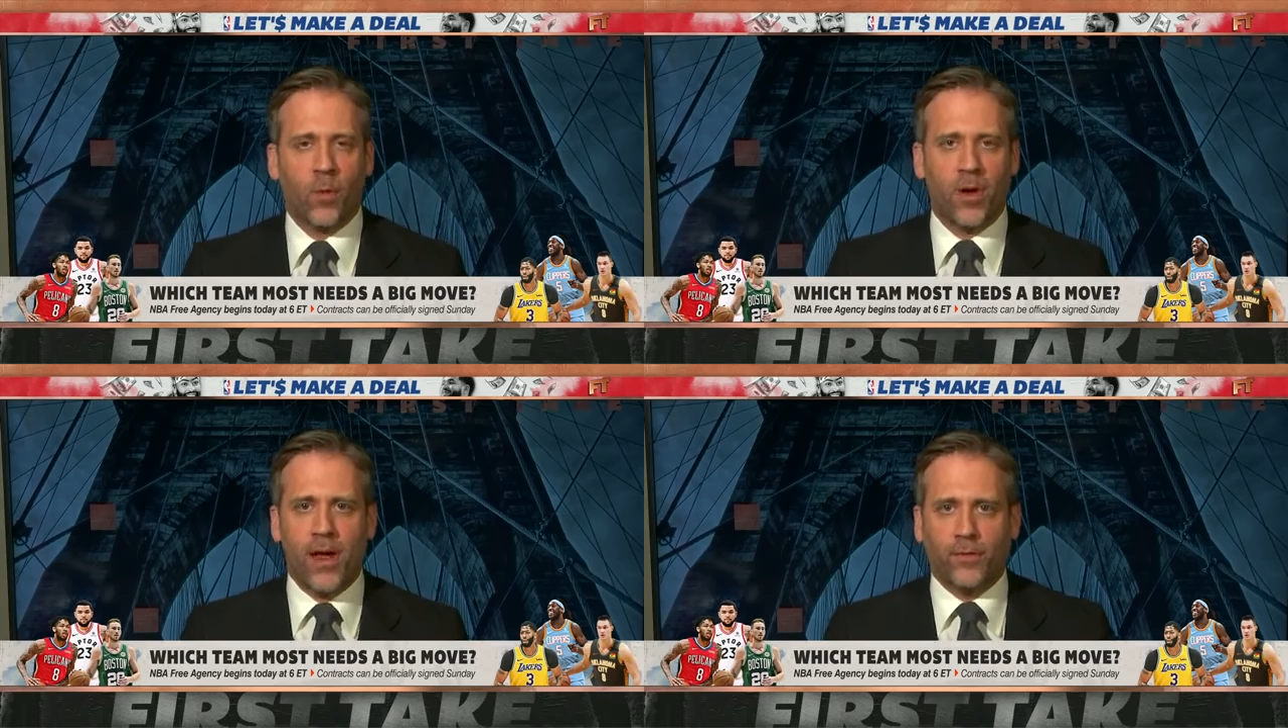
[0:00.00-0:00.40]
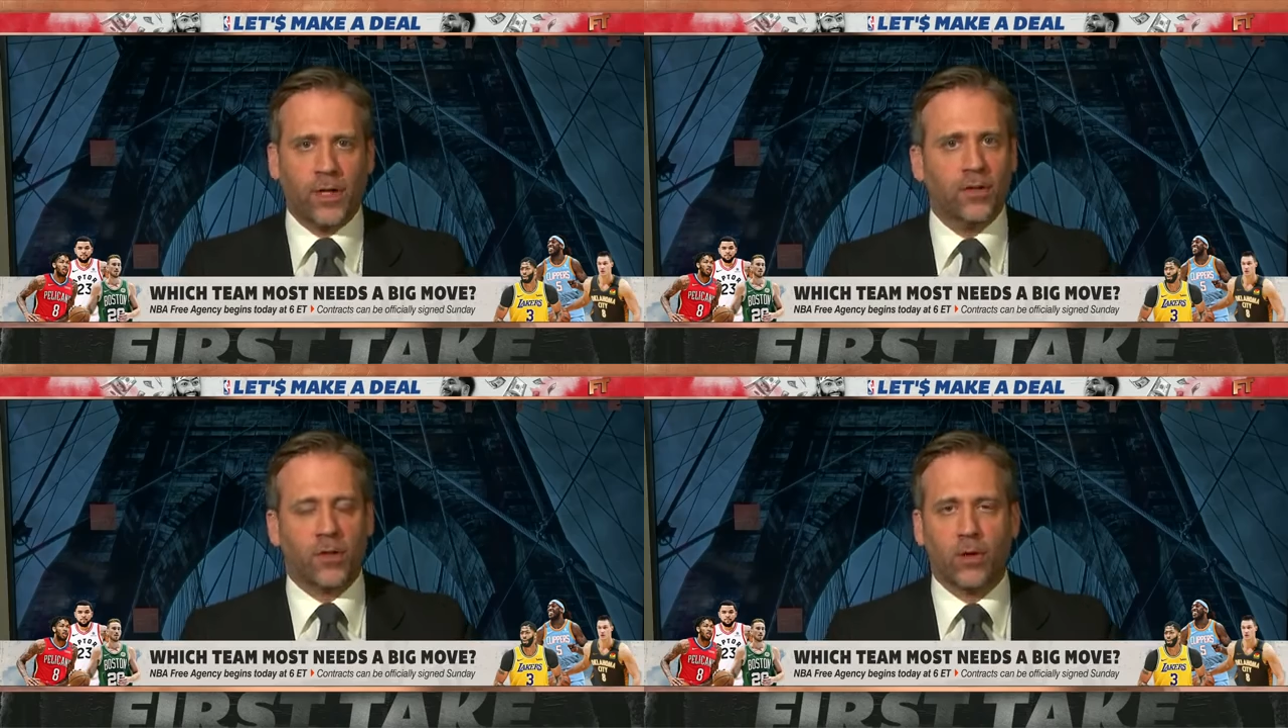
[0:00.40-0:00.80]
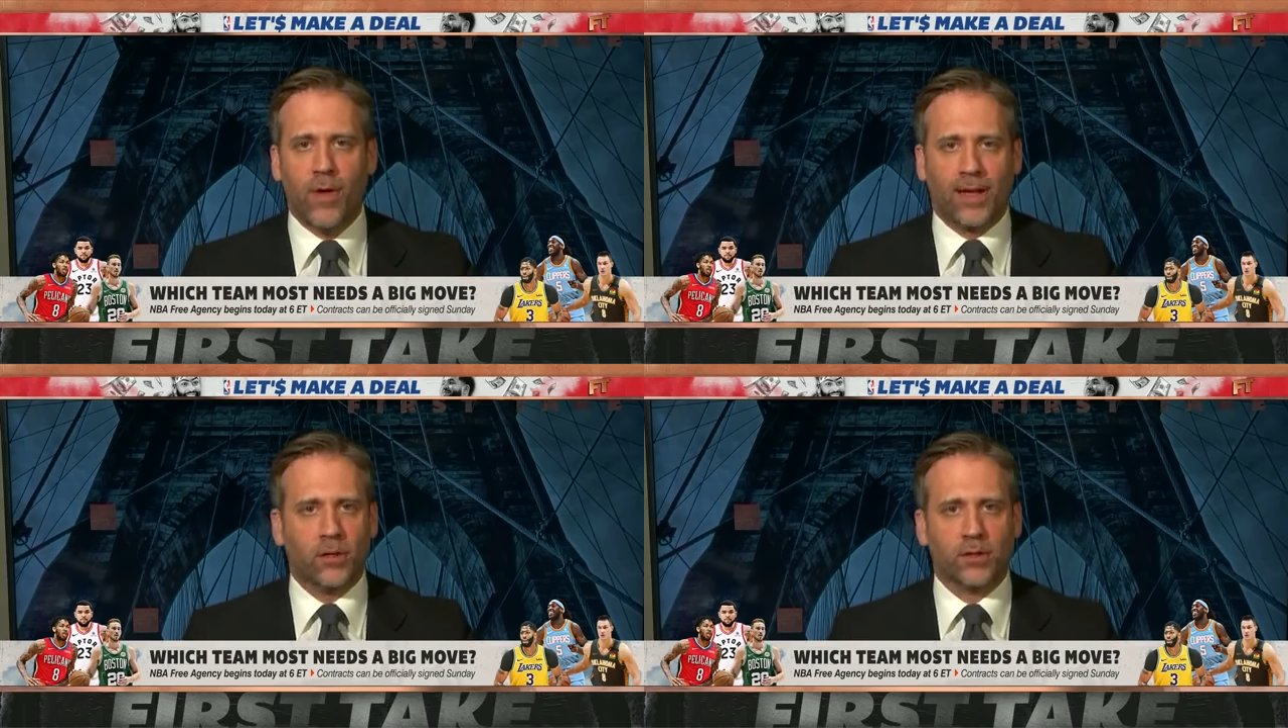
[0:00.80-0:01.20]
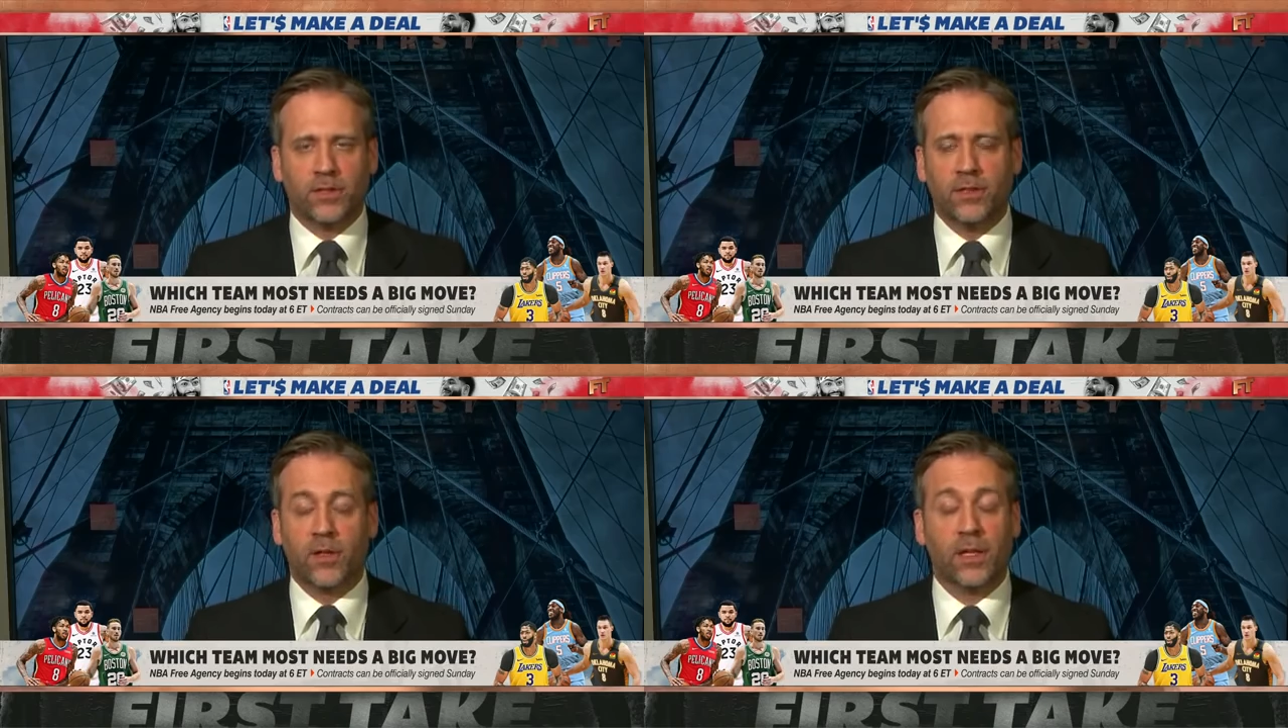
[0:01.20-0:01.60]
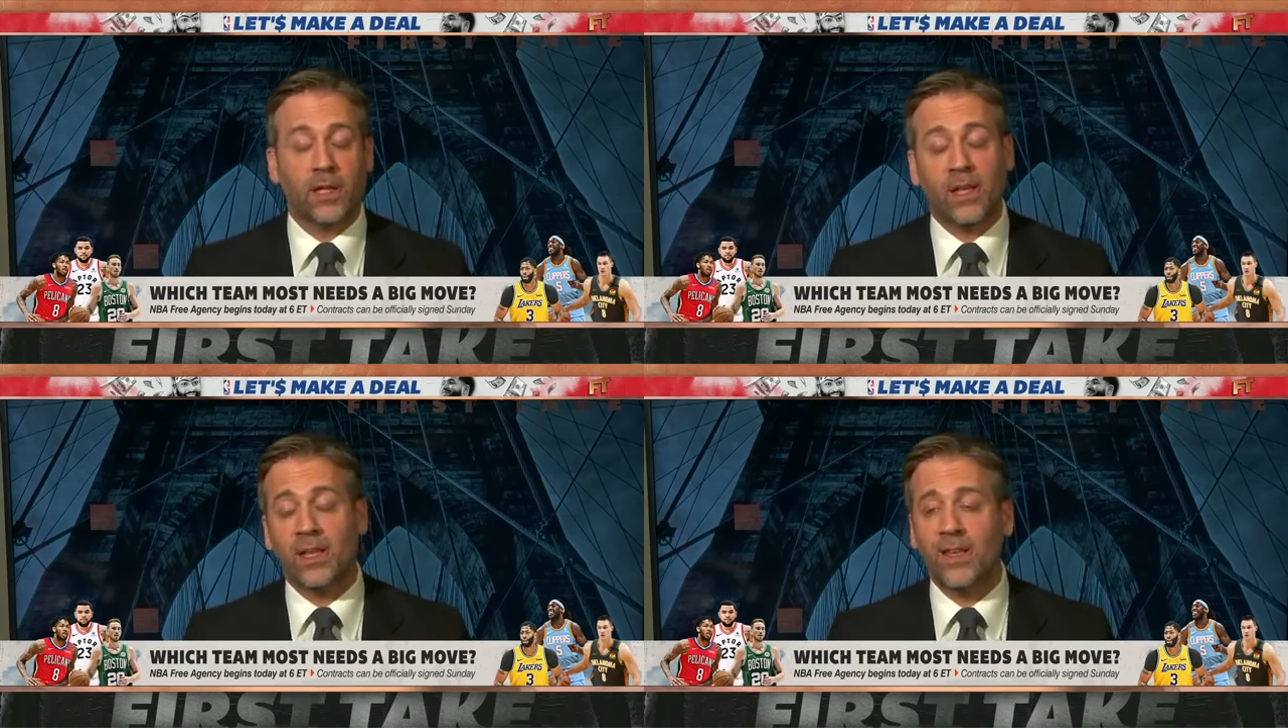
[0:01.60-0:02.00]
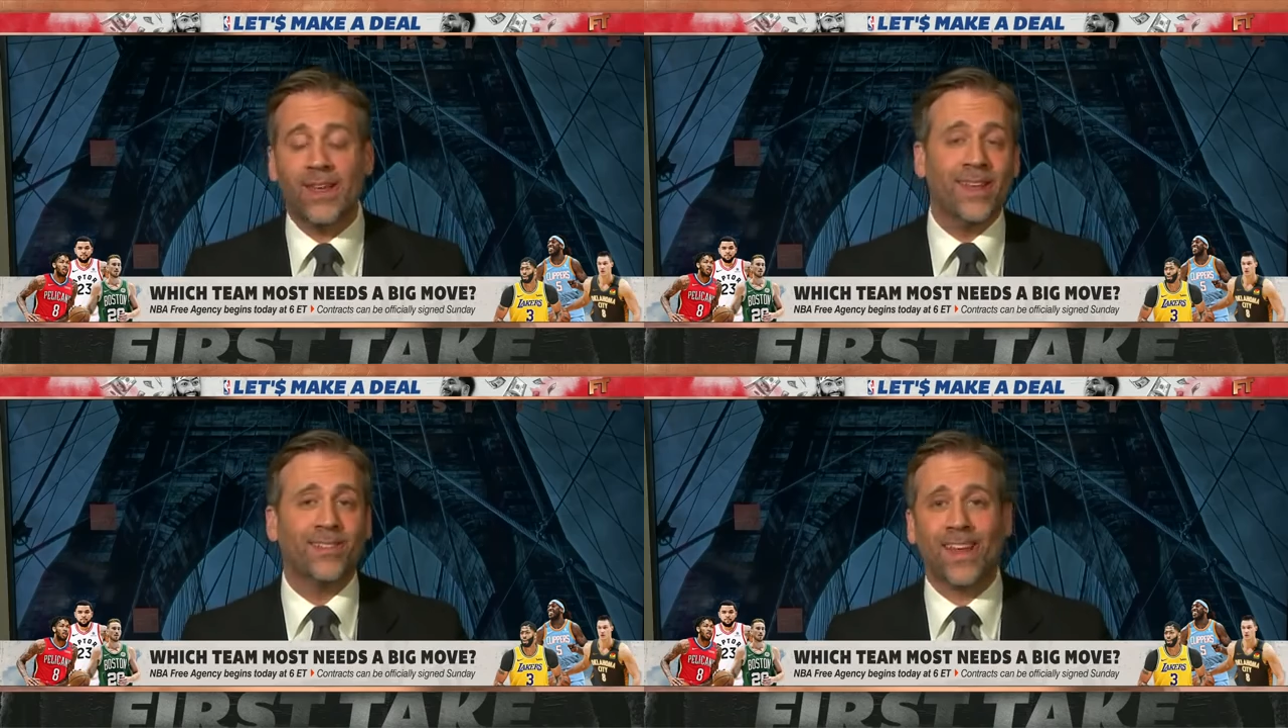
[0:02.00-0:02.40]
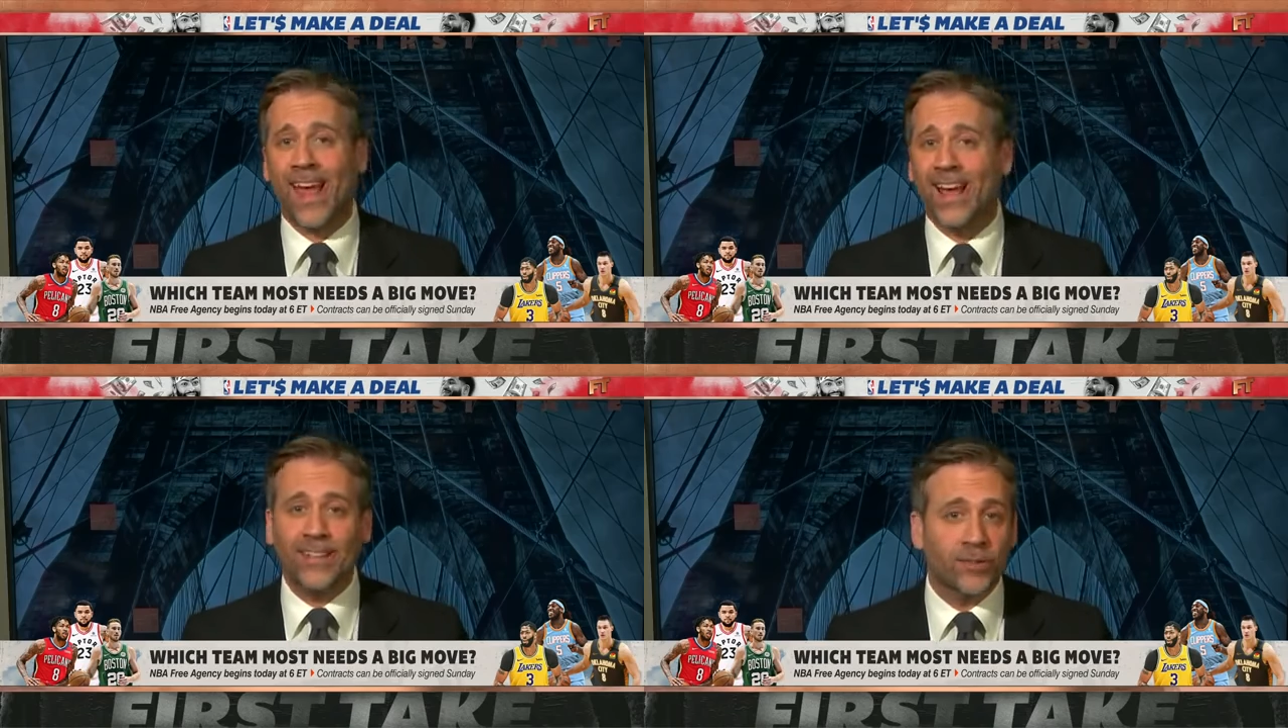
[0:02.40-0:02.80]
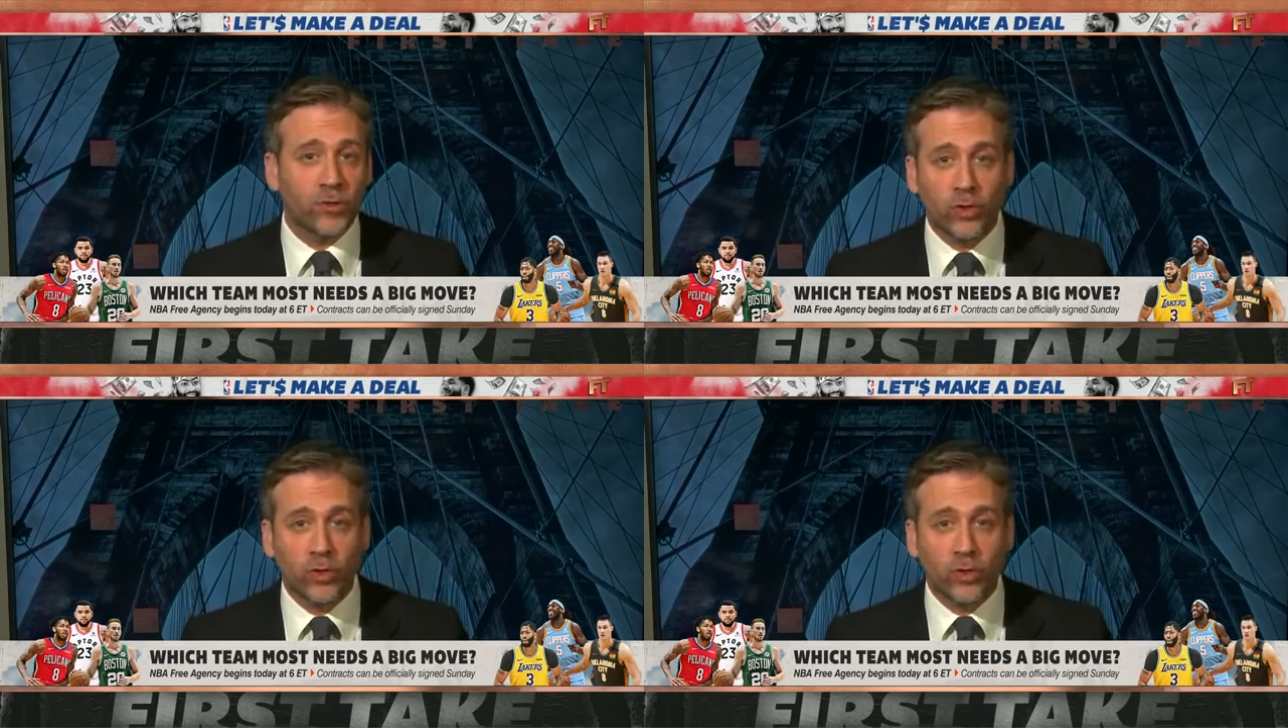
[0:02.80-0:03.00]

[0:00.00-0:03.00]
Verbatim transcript: and whatever he is in the regular season, he is a